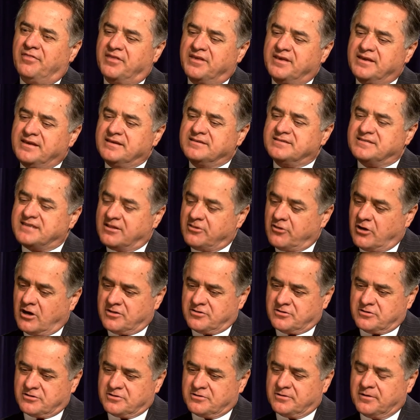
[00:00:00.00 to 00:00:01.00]
these and
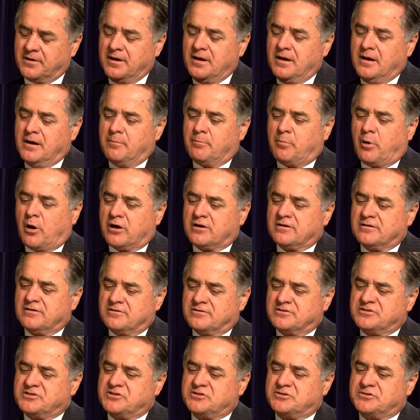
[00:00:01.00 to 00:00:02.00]
other
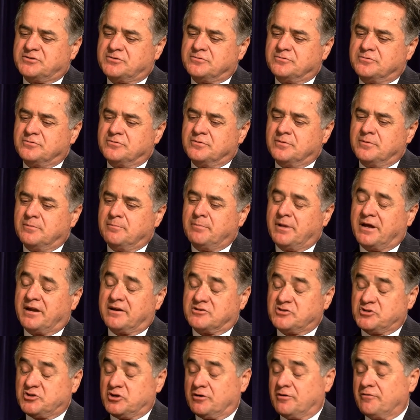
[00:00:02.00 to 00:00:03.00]
partners to better
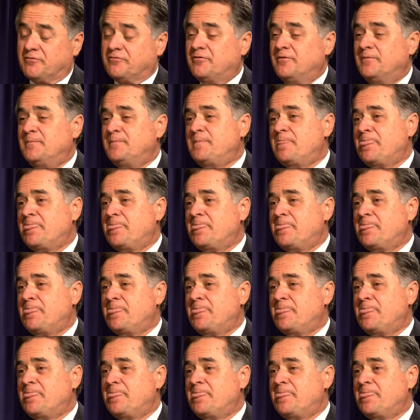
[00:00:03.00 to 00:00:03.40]
serve,